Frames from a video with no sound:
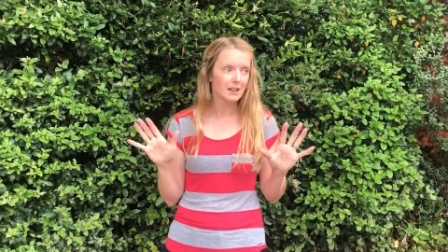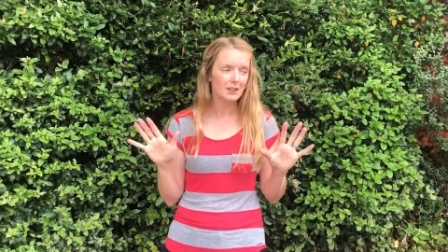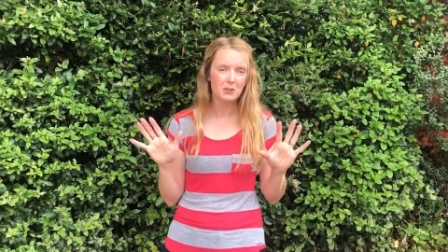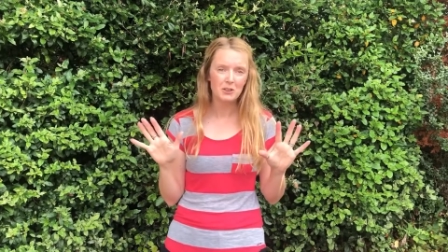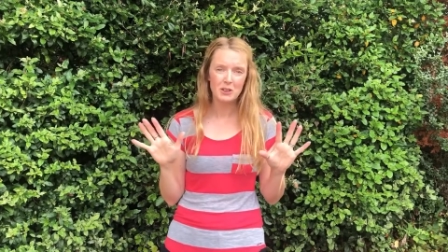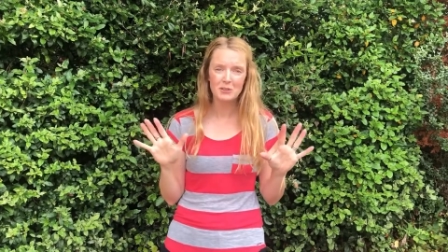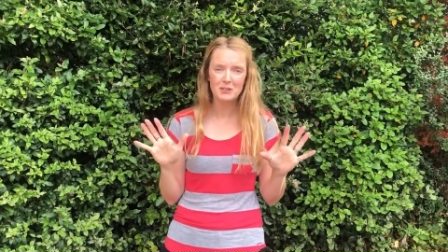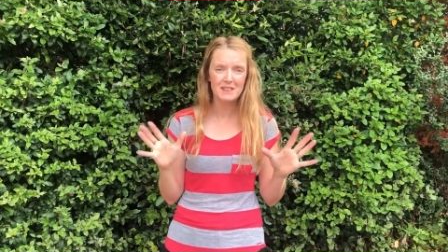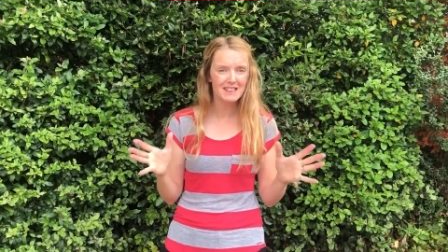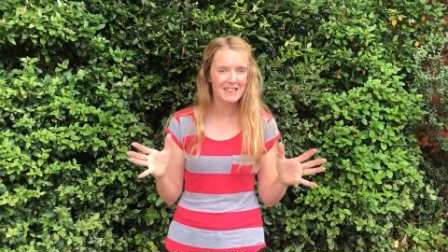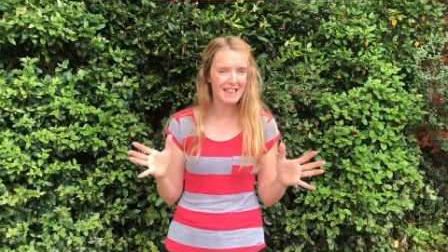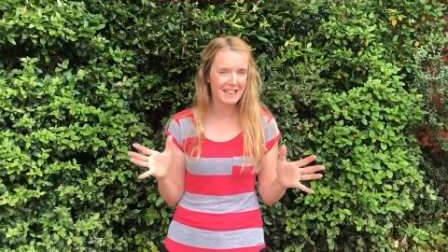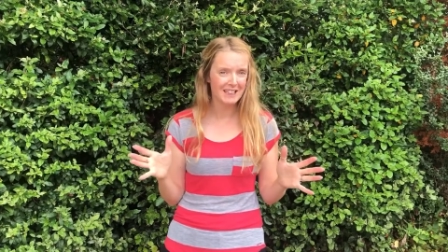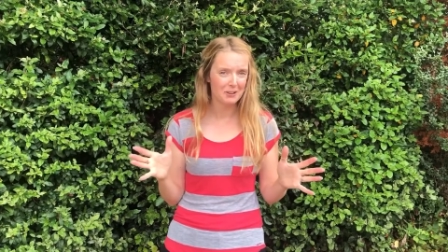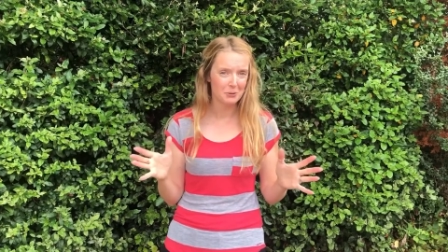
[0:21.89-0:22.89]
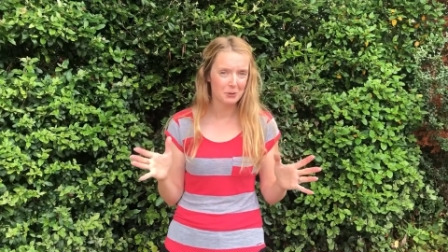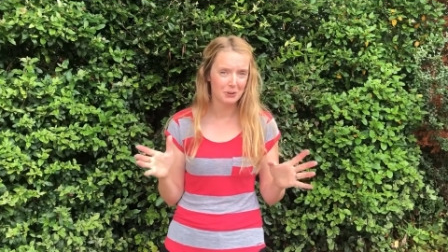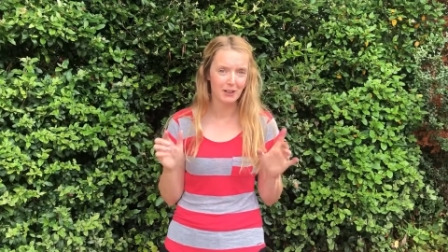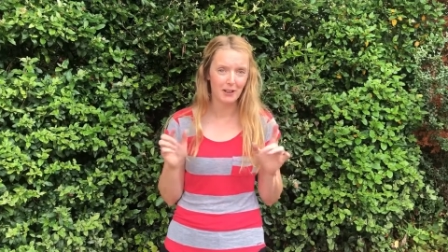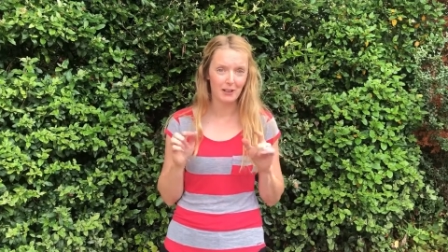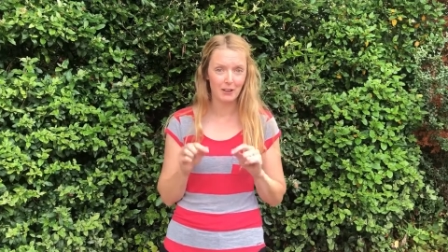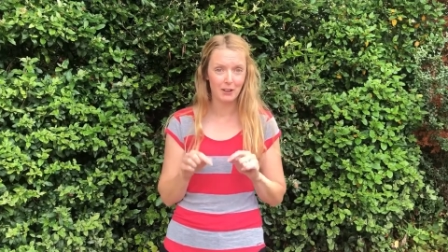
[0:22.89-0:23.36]
you don't see
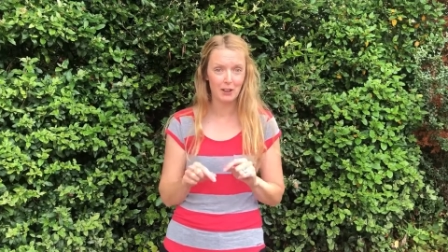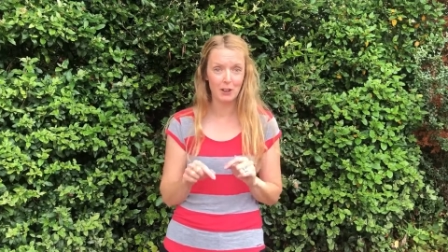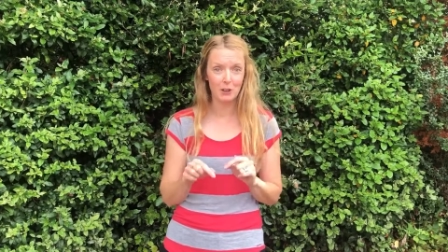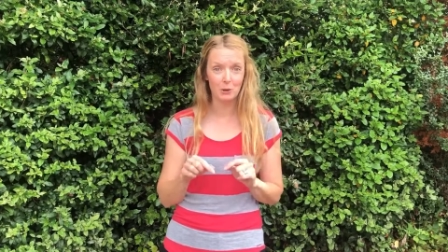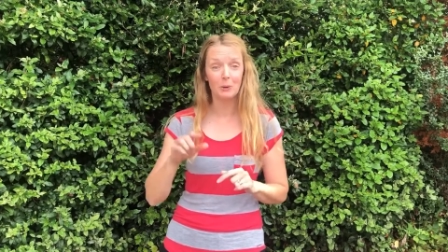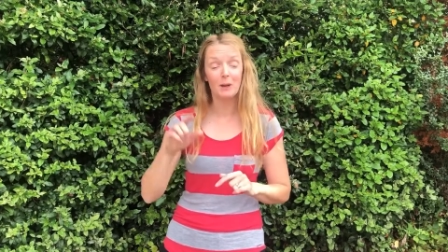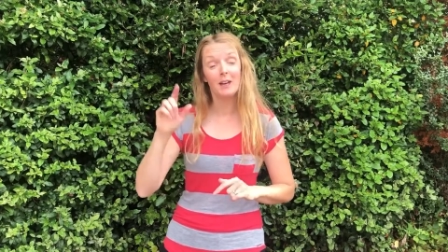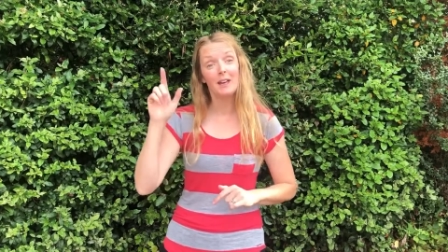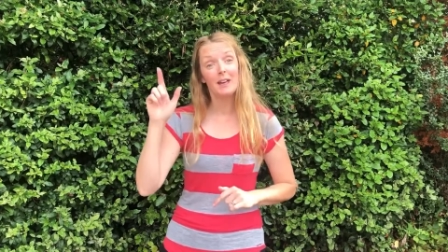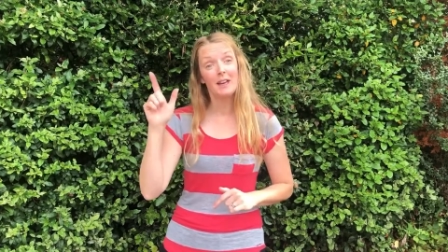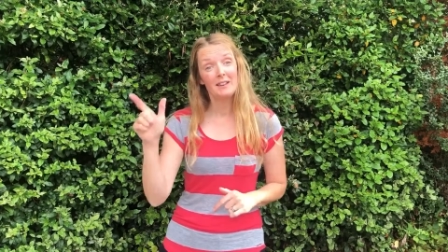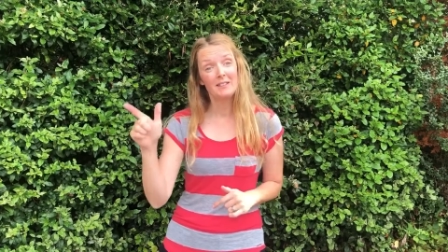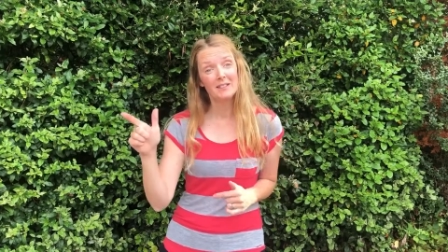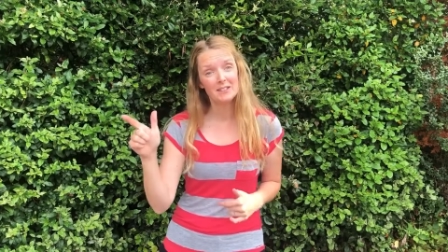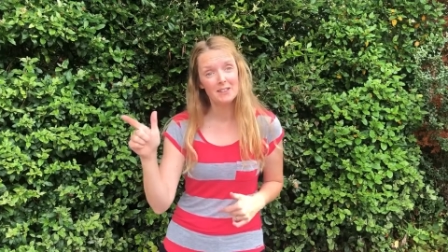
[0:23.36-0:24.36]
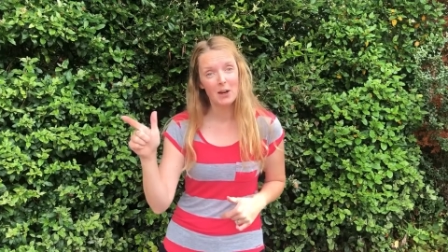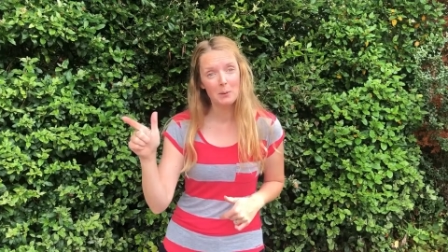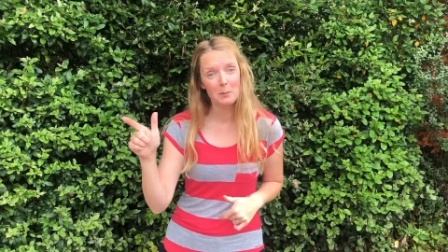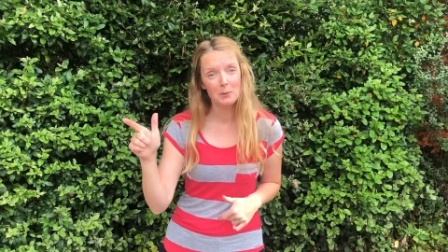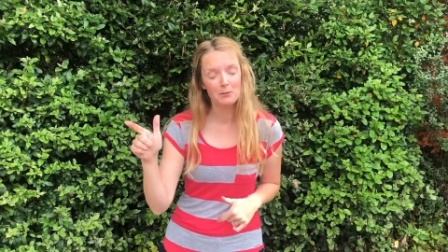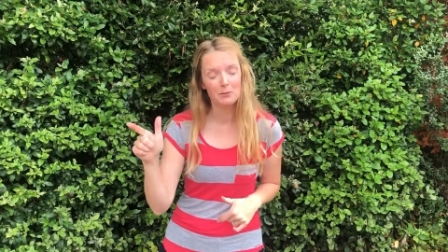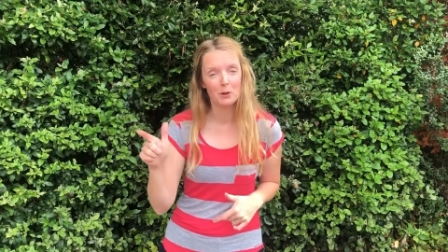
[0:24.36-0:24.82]
anyone like you in the
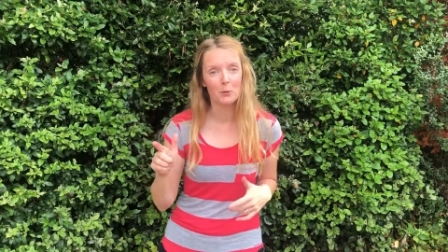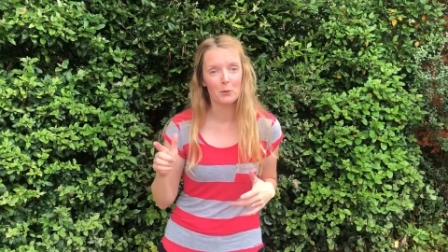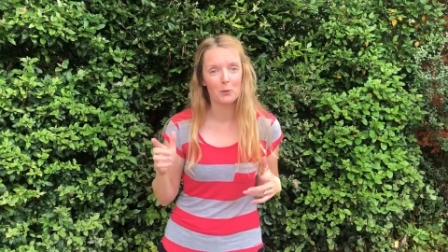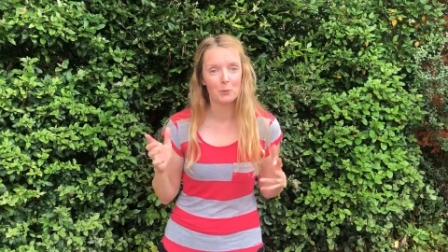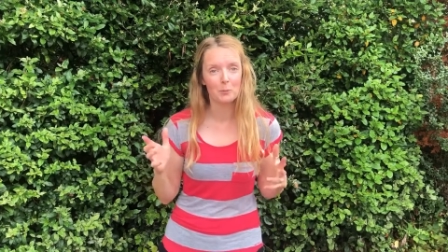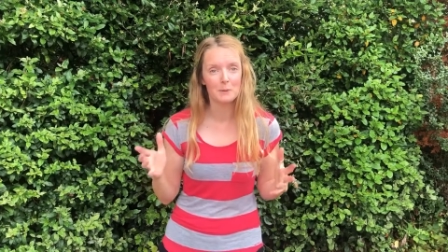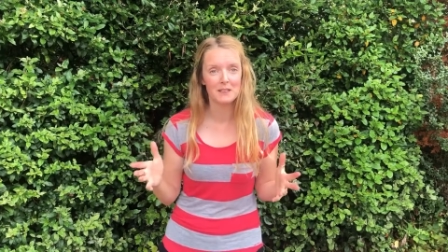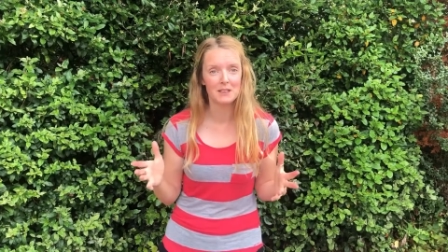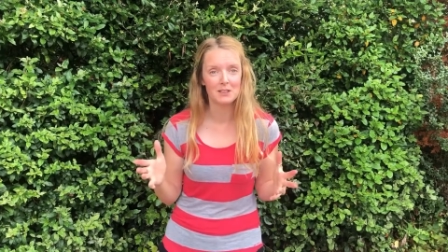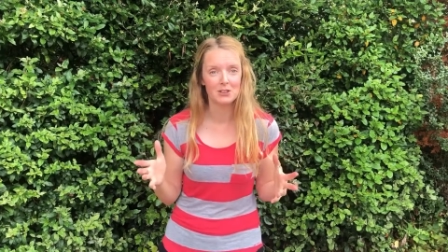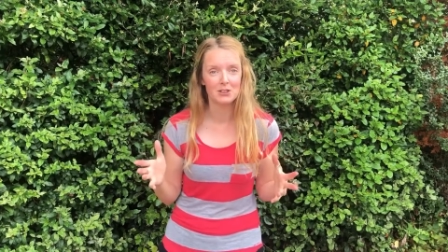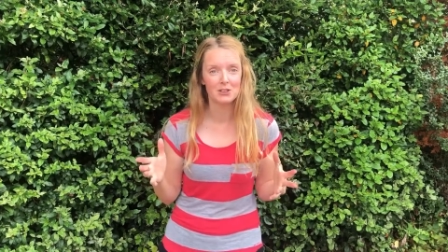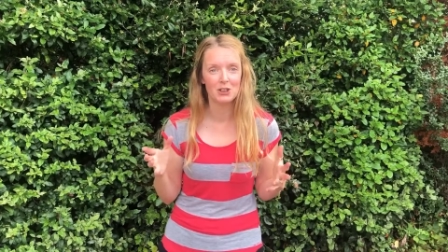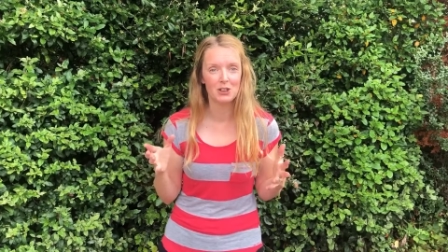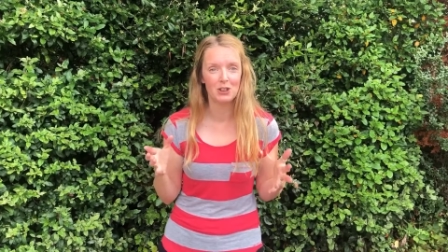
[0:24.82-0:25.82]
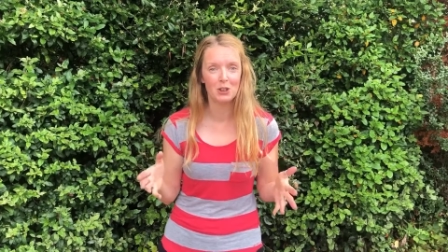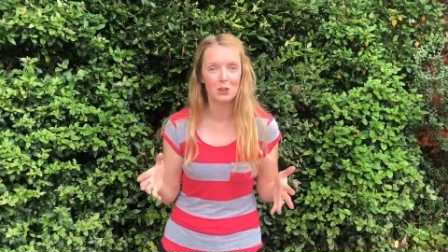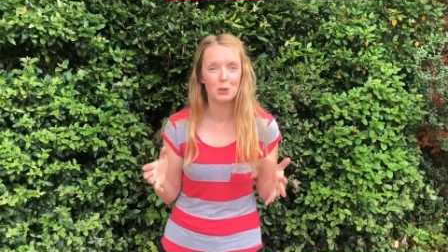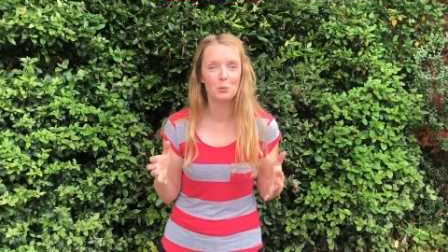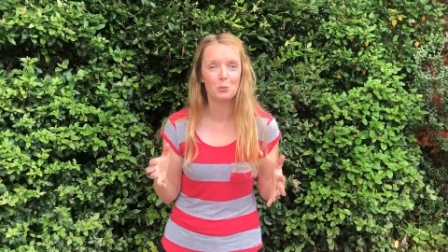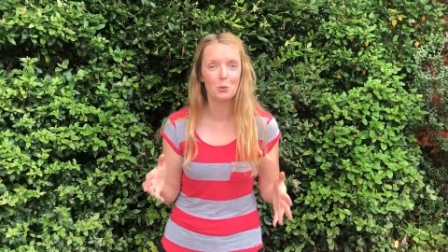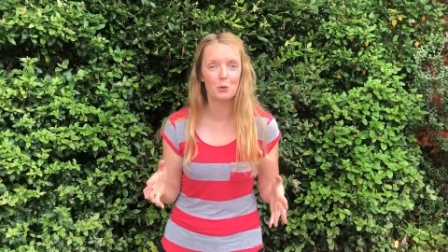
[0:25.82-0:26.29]
type of roles or positions that
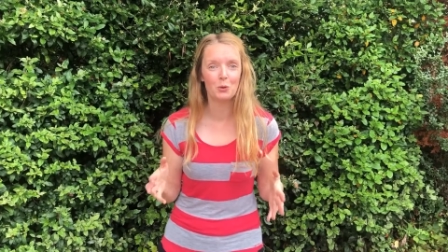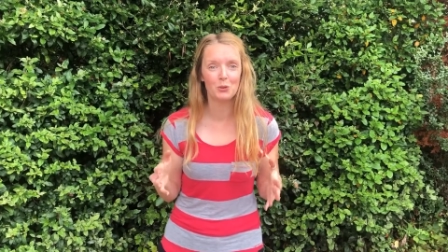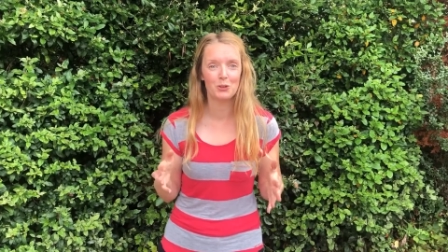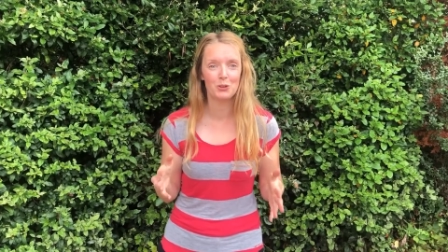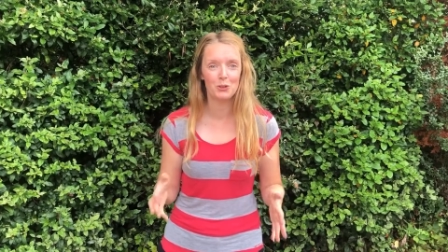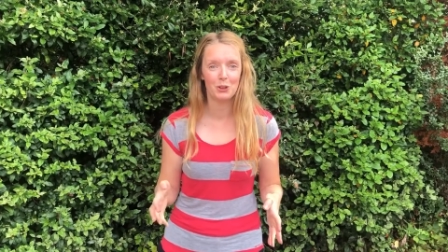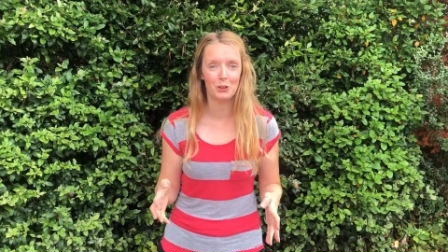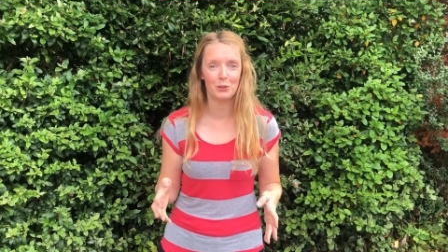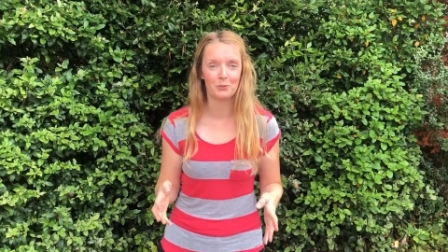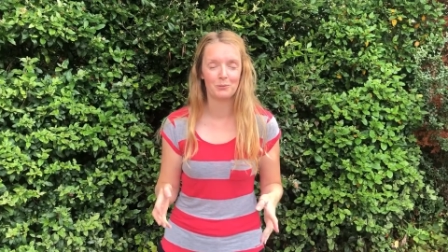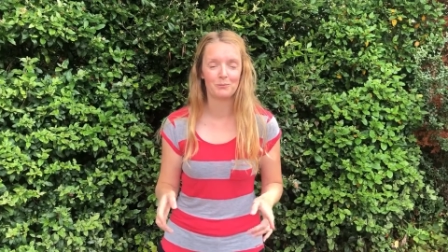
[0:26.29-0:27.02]
you want to do.